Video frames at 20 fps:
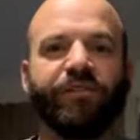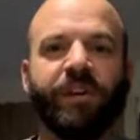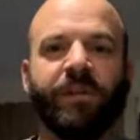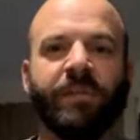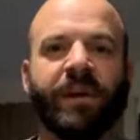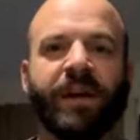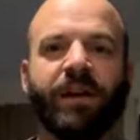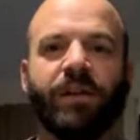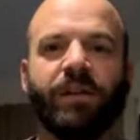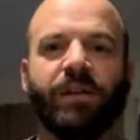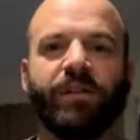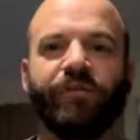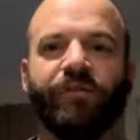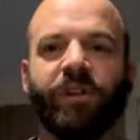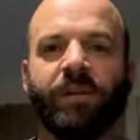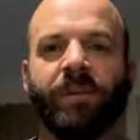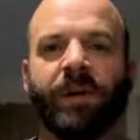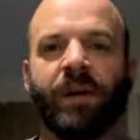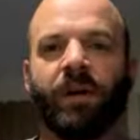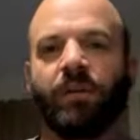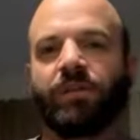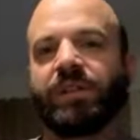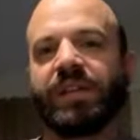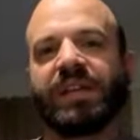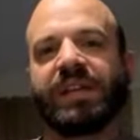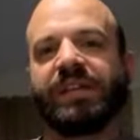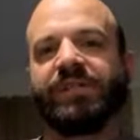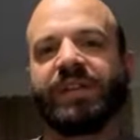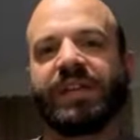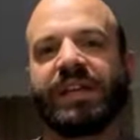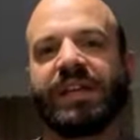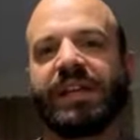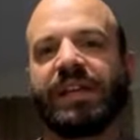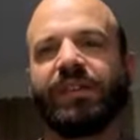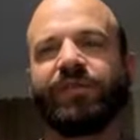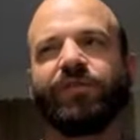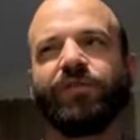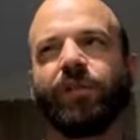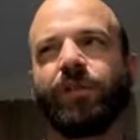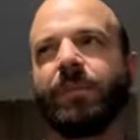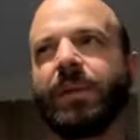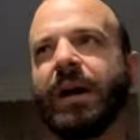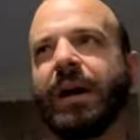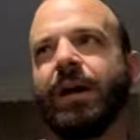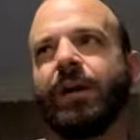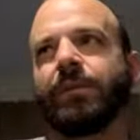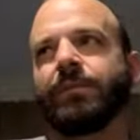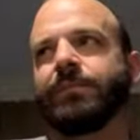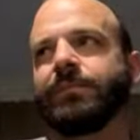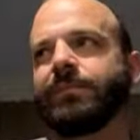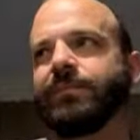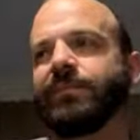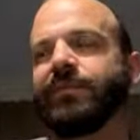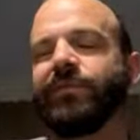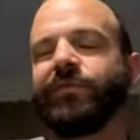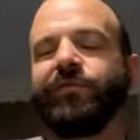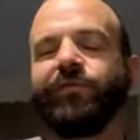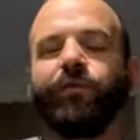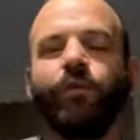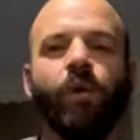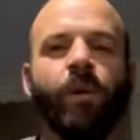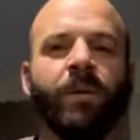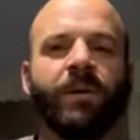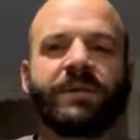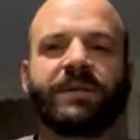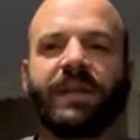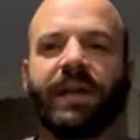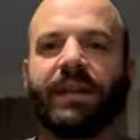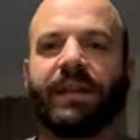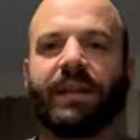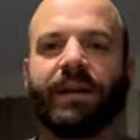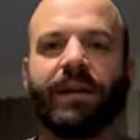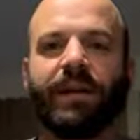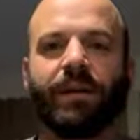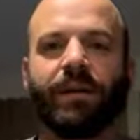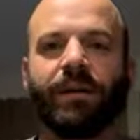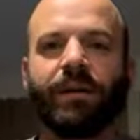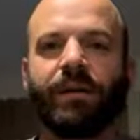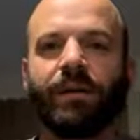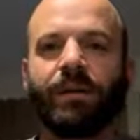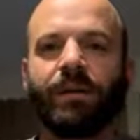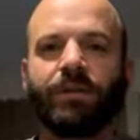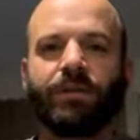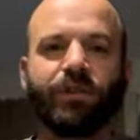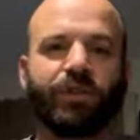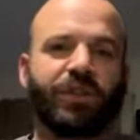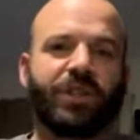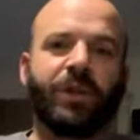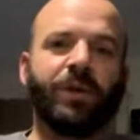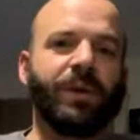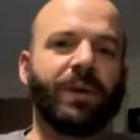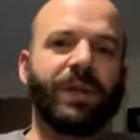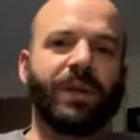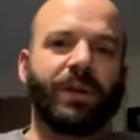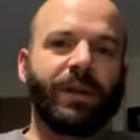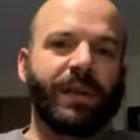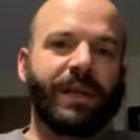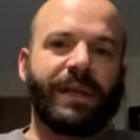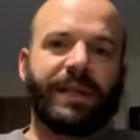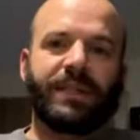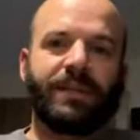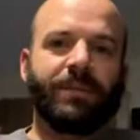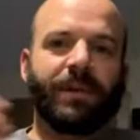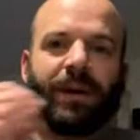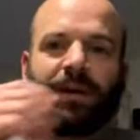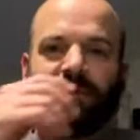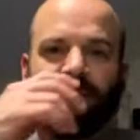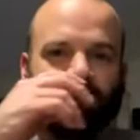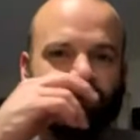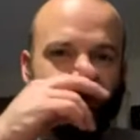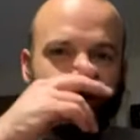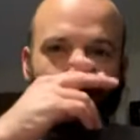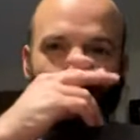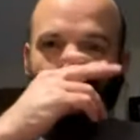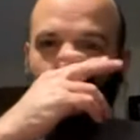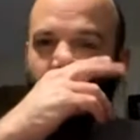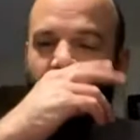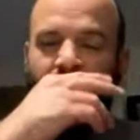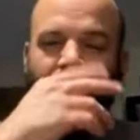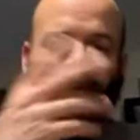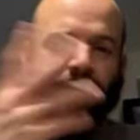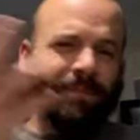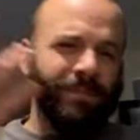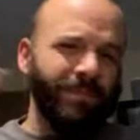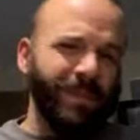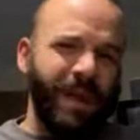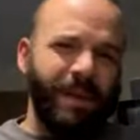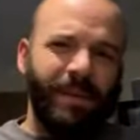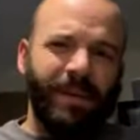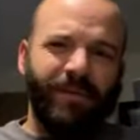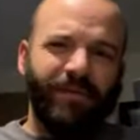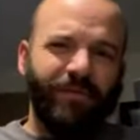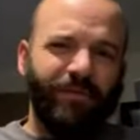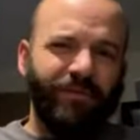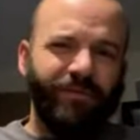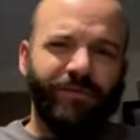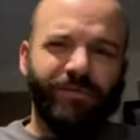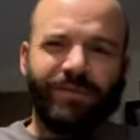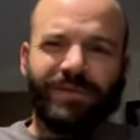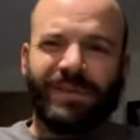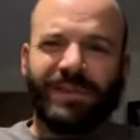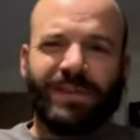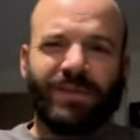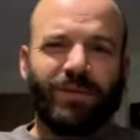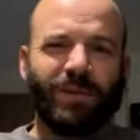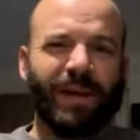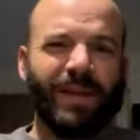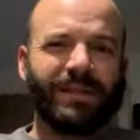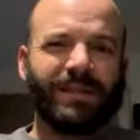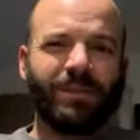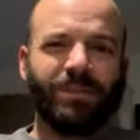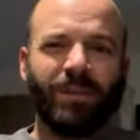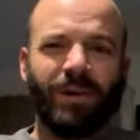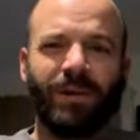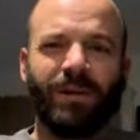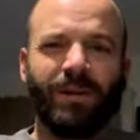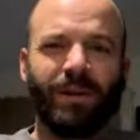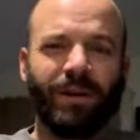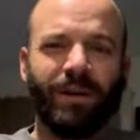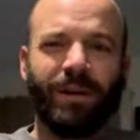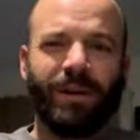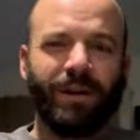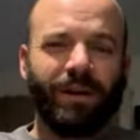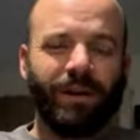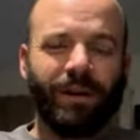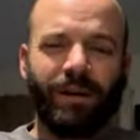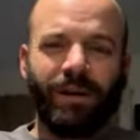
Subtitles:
The female doesn't even eat for about 4 months out of the year. So she really only gets about 4, maybe 6 rats a year.